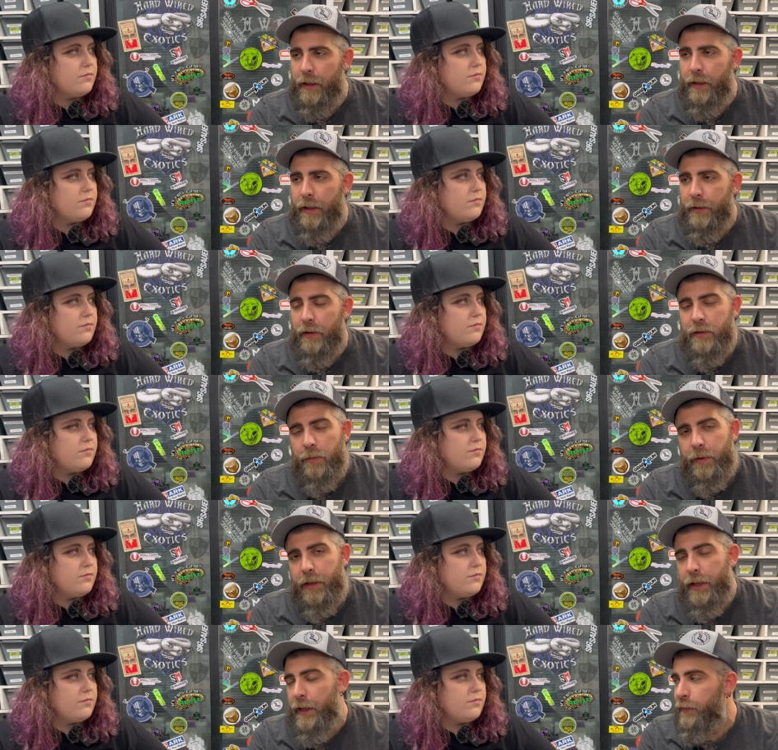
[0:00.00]
Speaker 1: that doesn't mean
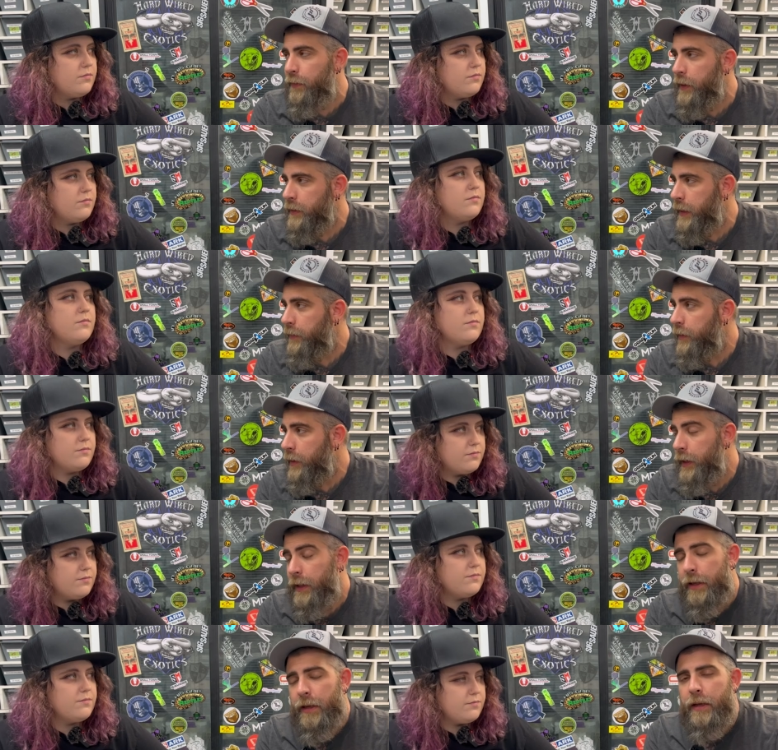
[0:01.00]
that he can fix
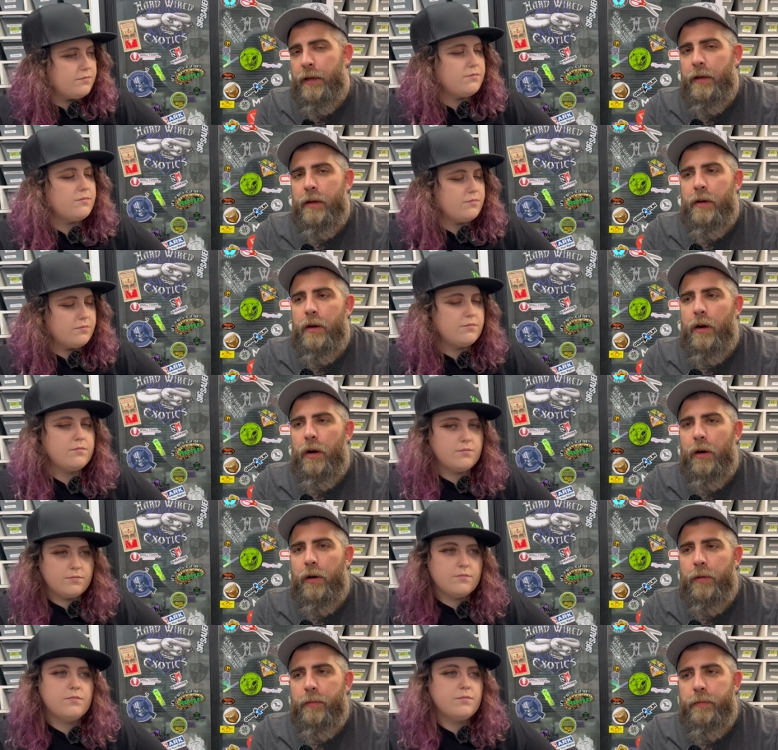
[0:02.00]
everything.
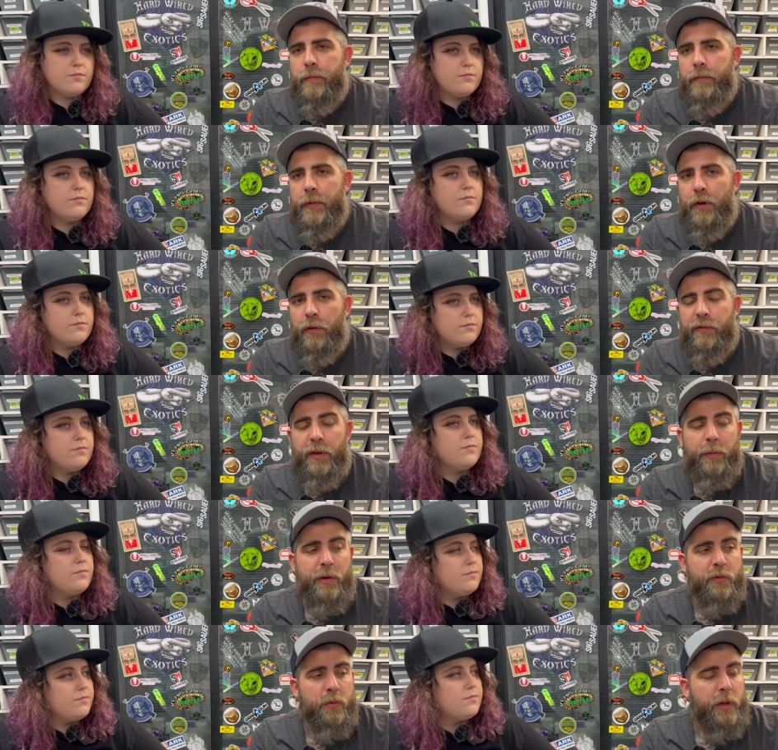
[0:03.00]
Um, you know,
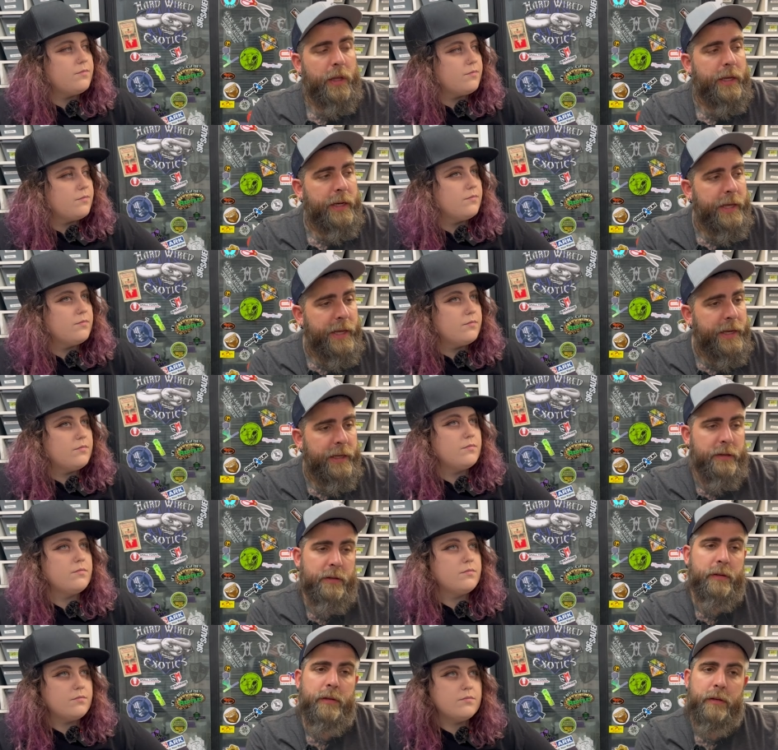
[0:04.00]
females were laying
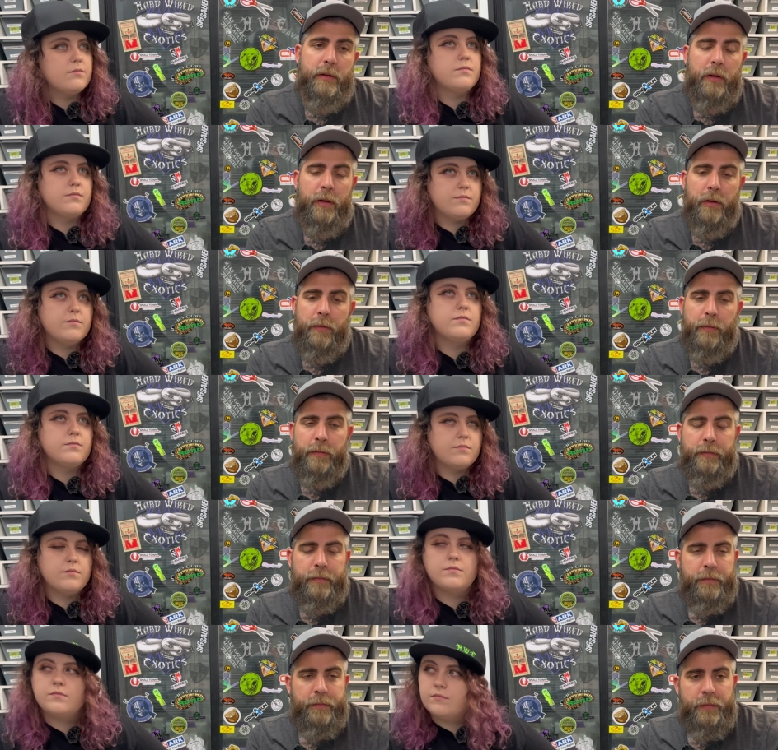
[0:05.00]
eggs.
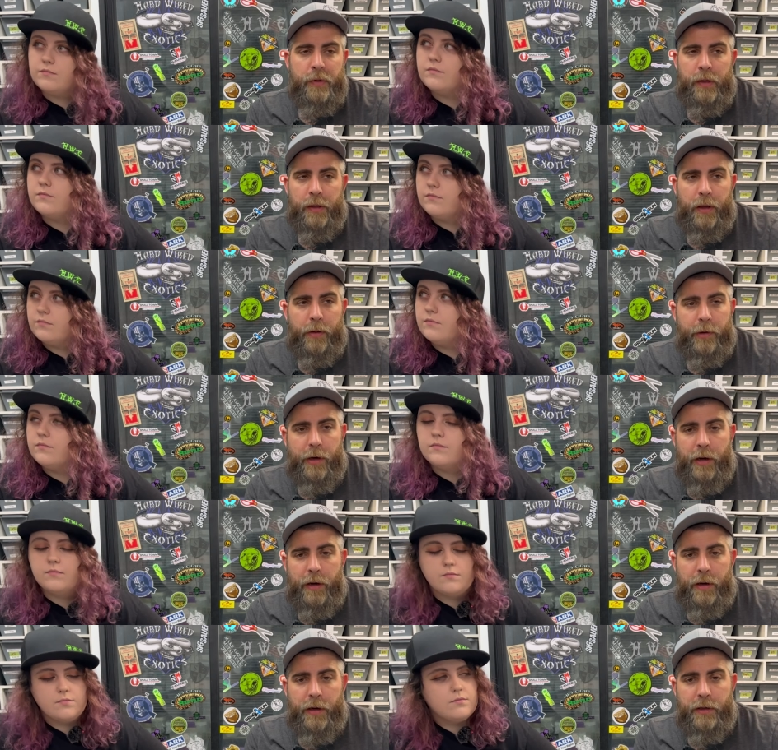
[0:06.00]
Um,
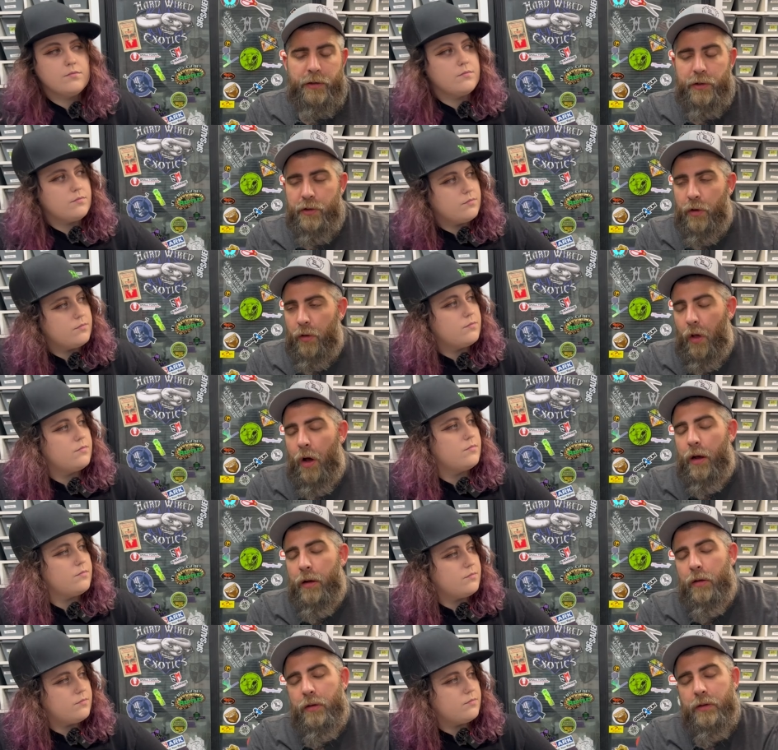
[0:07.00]
it's just a lot.
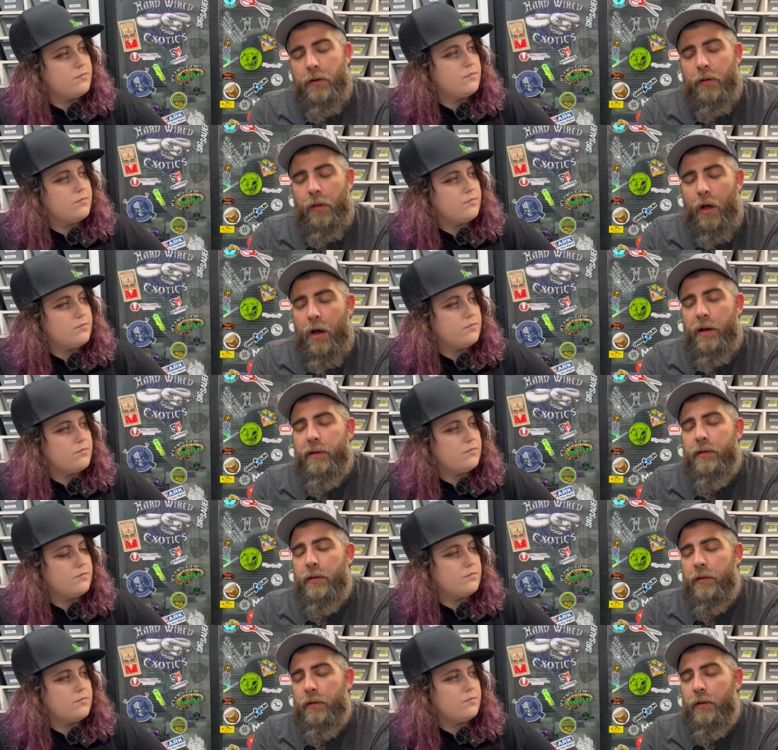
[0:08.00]
It's a lot.
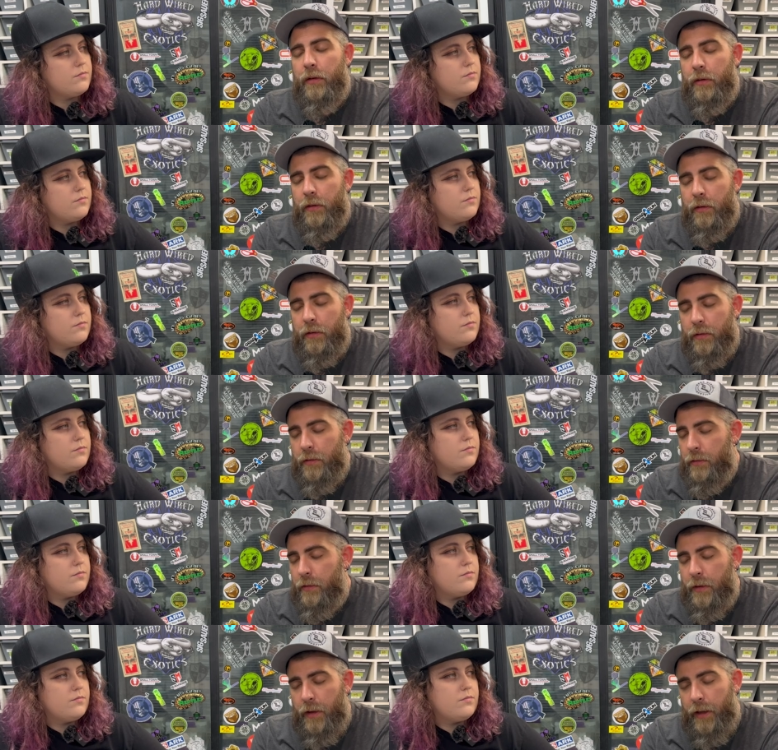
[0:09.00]

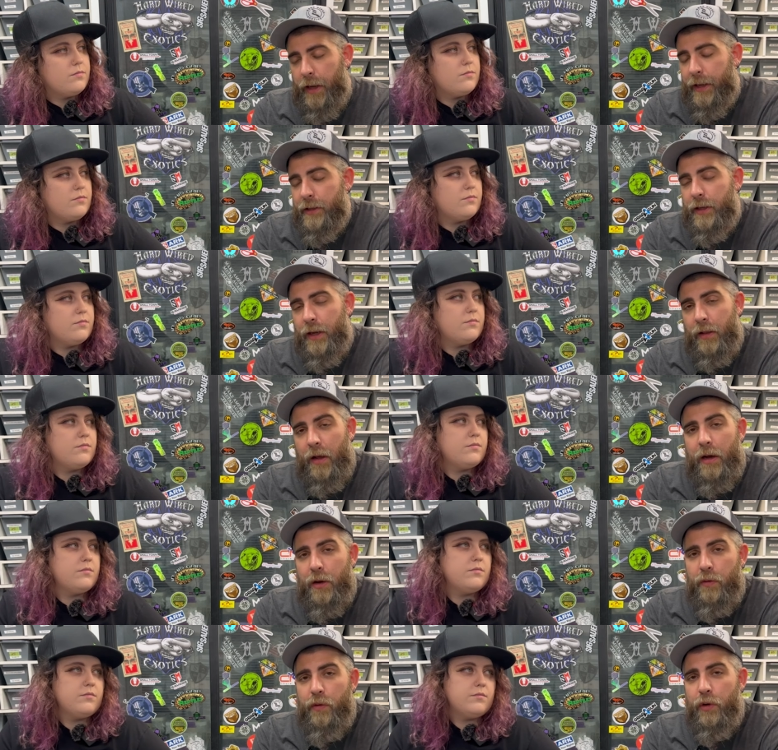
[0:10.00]
I can say a lot
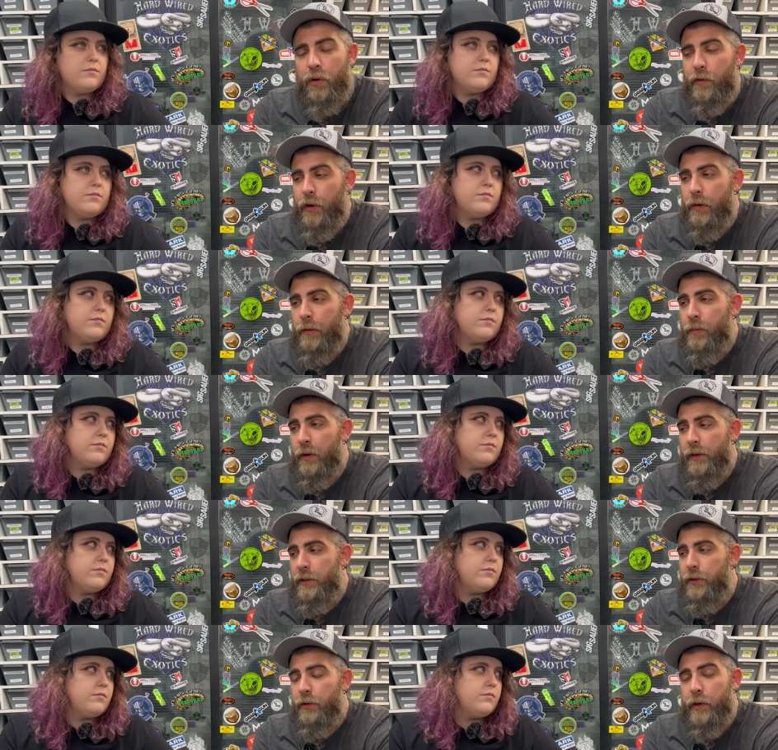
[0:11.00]
over and over and over, but
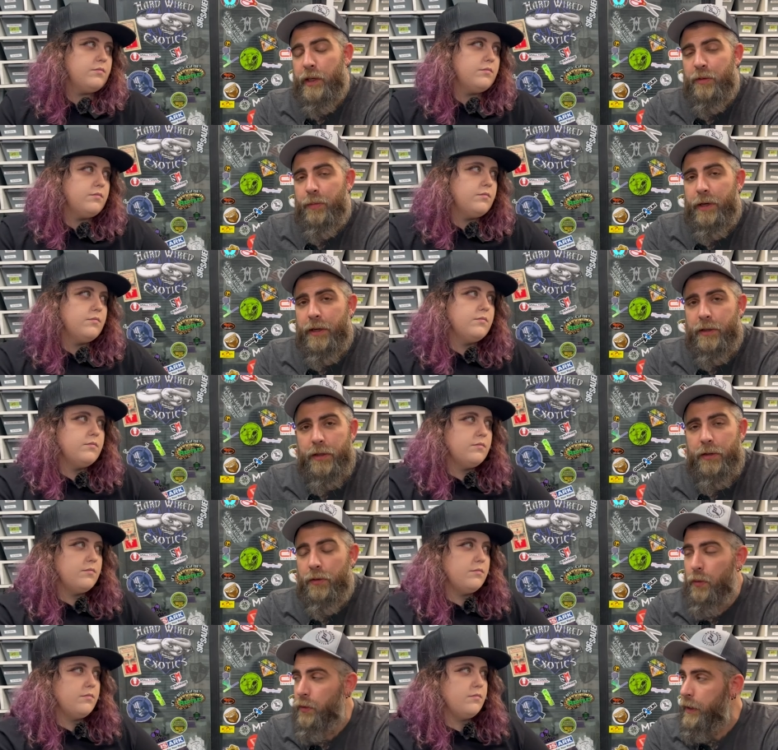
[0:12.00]
until you experience it,
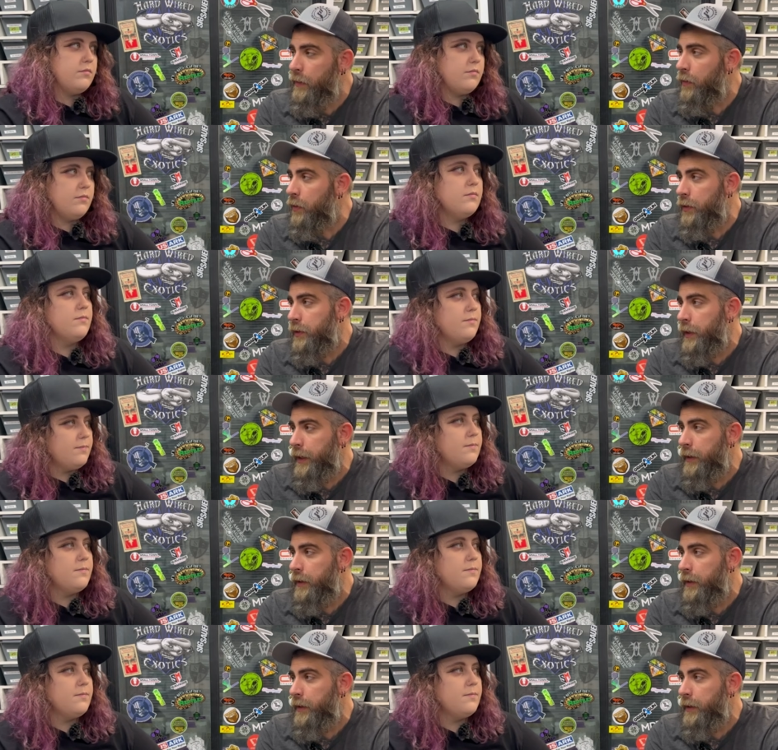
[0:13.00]
you will never understand.